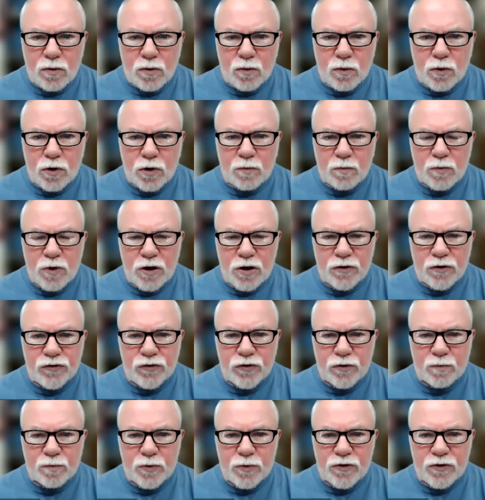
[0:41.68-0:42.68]
what it means
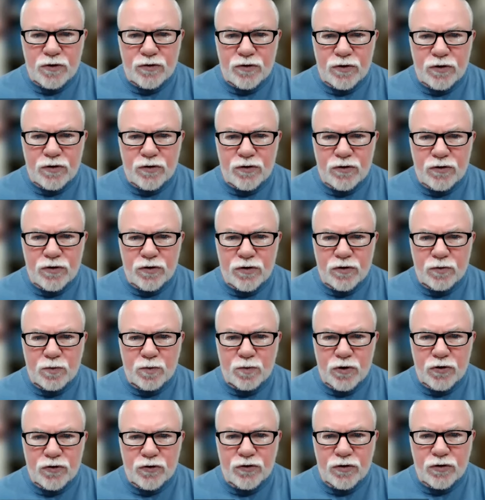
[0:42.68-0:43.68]
to your business and your
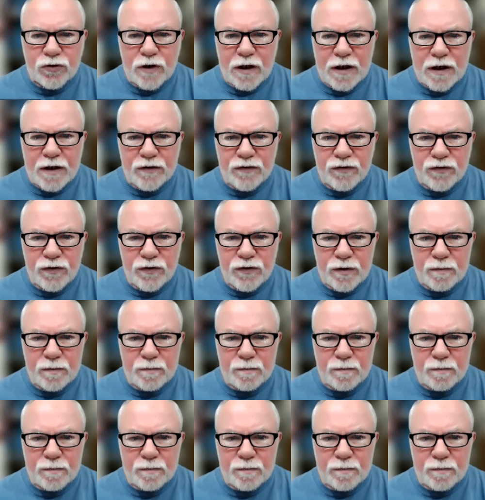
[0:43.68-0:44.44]
personal life.